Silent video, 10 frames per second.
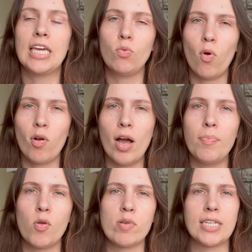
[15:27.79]
He woke
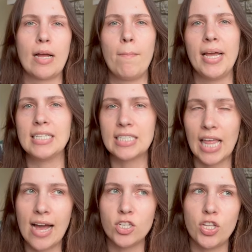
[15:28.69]
up, there was like a big
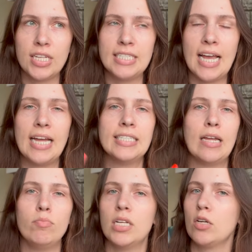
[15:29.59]
slash in the tent
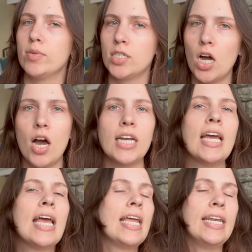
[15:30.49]
and Billy was gone,
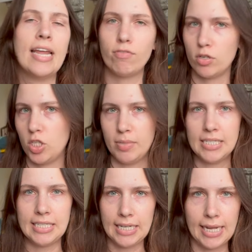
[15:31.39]
never to be
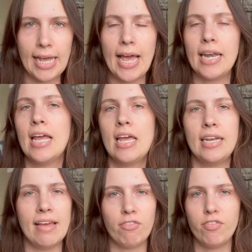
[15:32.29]
seen again,
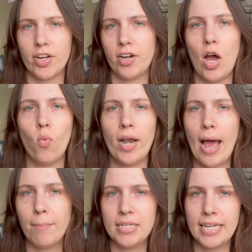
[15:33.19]
never figured out what
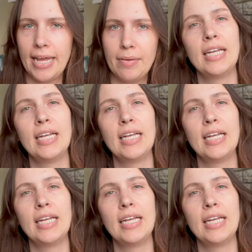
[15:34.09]
happened to him.